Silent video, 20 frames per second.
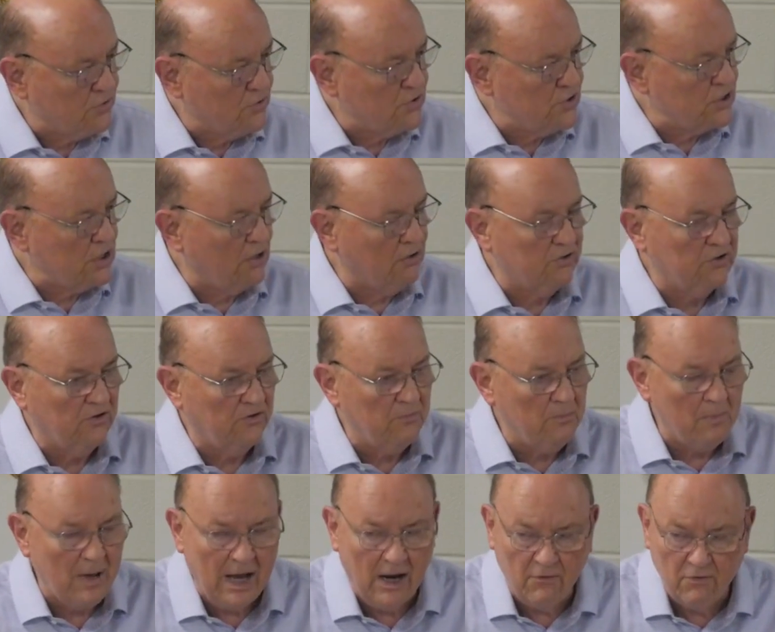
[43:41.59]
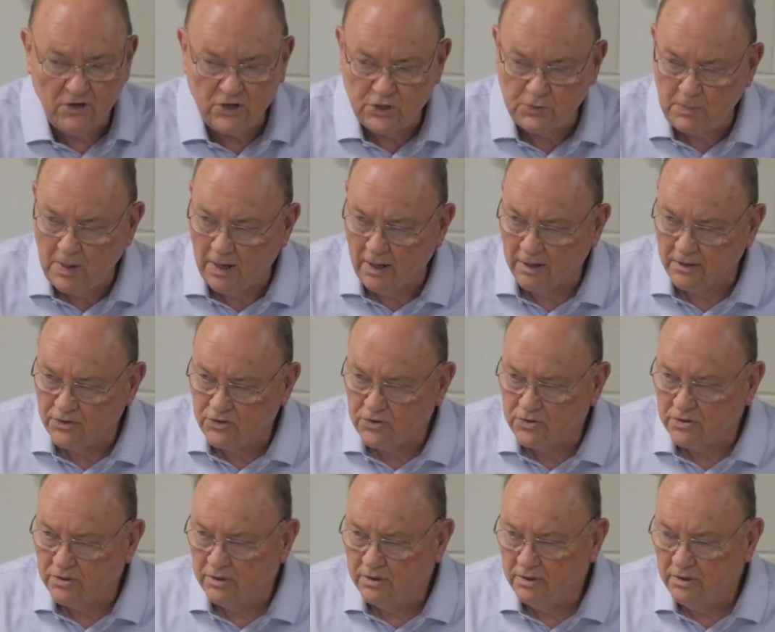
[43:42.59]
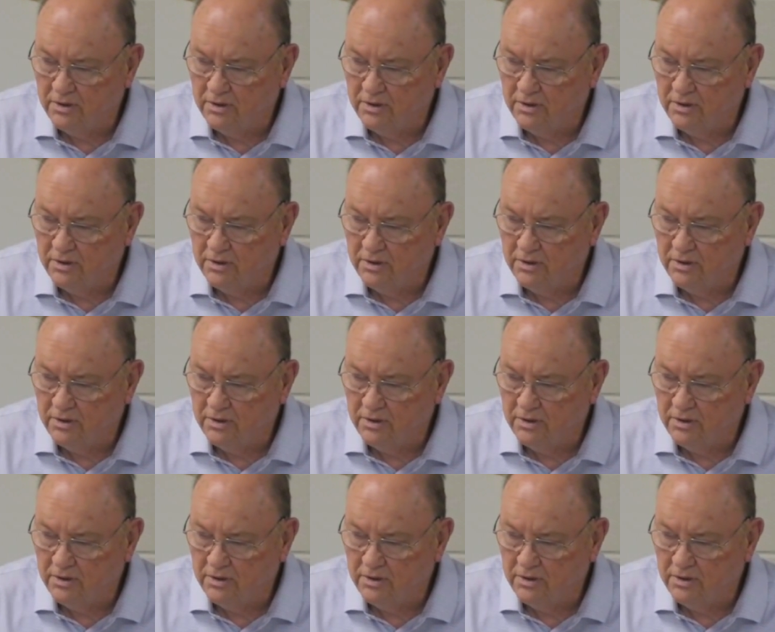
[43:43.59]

a result of my response?